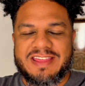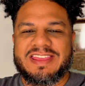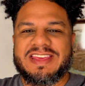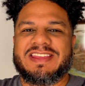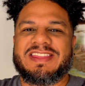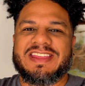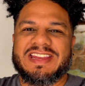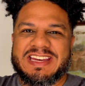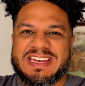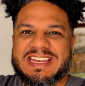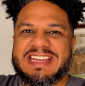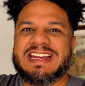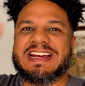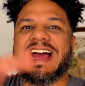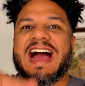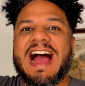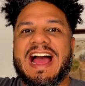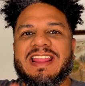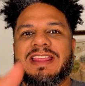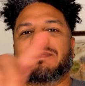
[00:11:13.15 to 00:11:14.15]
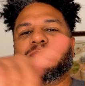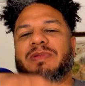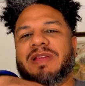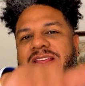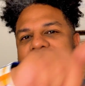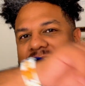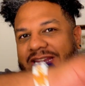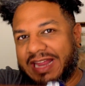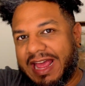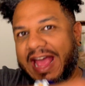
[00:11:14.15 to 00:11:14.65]
think the guy that
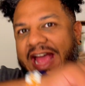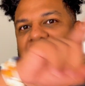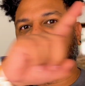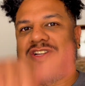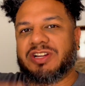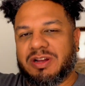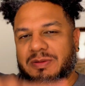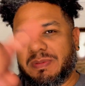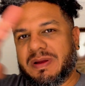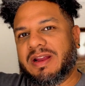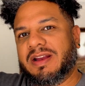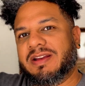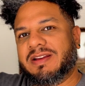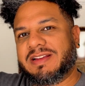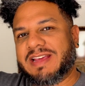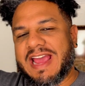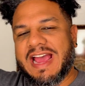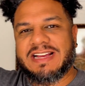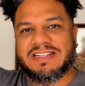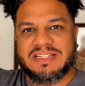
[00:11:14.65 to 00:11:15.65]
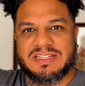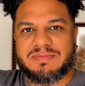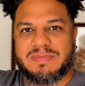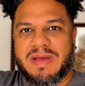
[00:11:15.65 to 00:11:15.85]
played the dad should have been cast as